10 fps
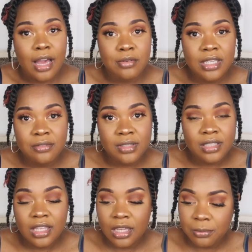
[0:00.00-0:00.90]
I would
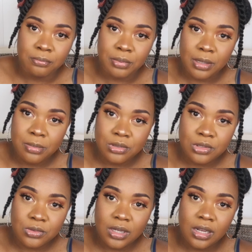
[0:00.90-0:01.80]
even keep bubble
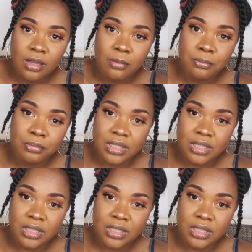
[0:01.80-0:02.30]
scrub